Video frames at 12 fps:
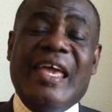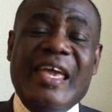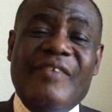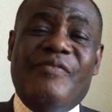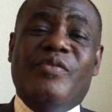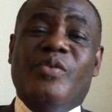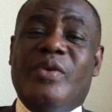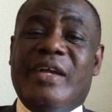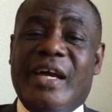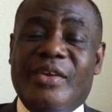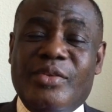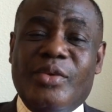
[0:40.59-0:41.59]
if you
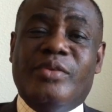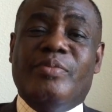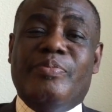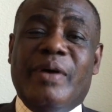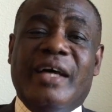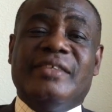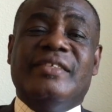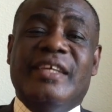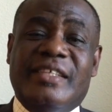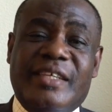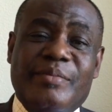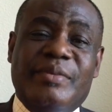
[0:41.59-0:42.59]
cannot pass the
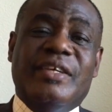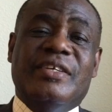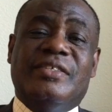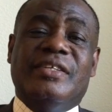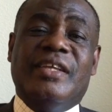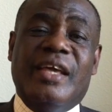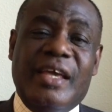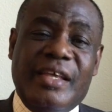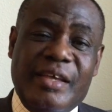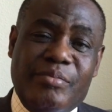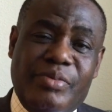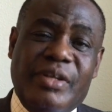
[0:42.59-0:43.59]
temptation
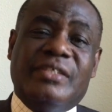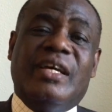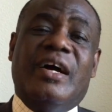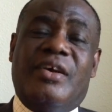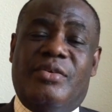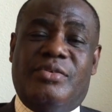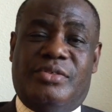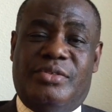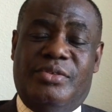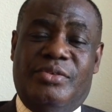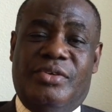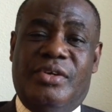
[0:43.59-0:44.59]
it brings across
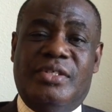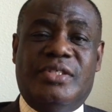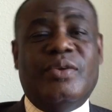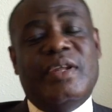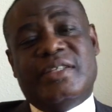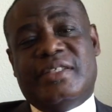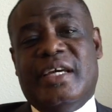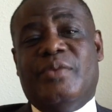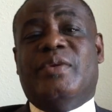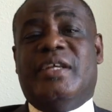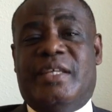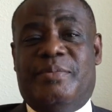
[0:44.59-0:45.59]
to you. So let's start
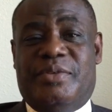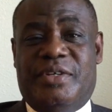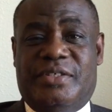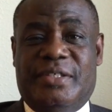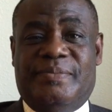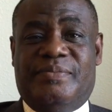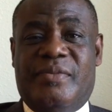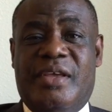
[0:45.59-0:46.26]
with the temptation.